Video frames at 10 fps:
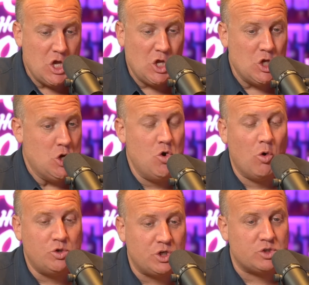You
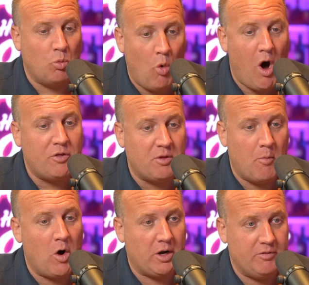don't just want the
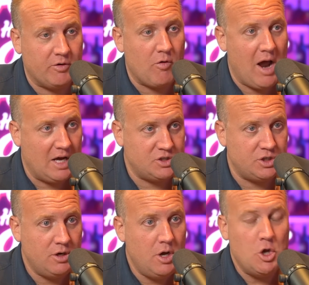market to
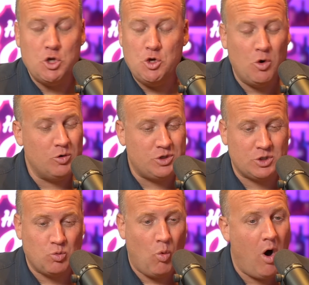crash. You don't
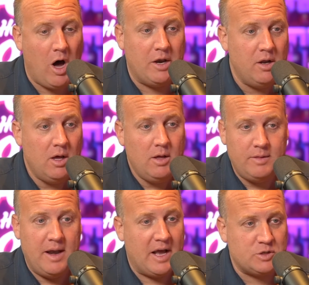just want
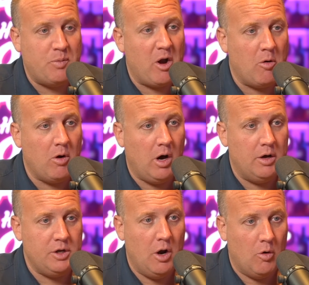the next bear,
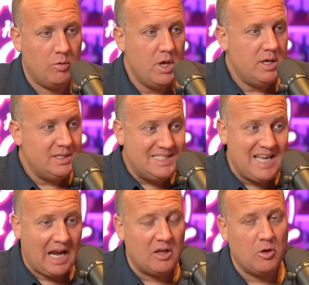
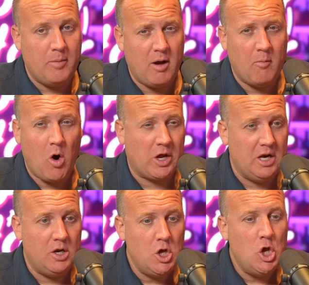secular bear
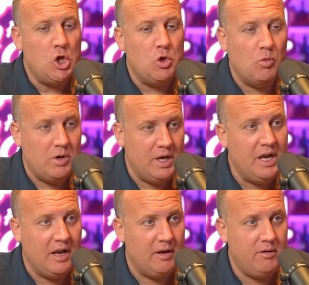market. You
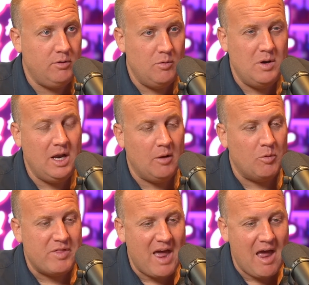need it. You need it
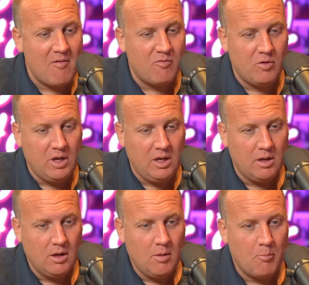with every
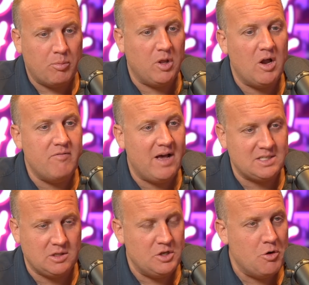blood
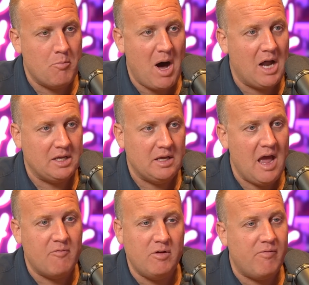vessel in your body,
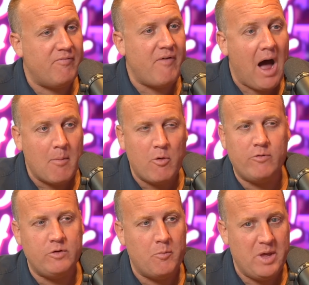every fiber
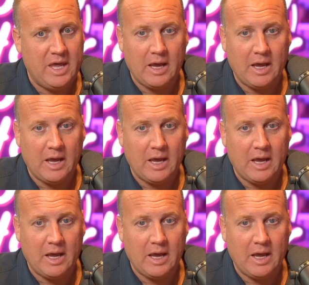of your being.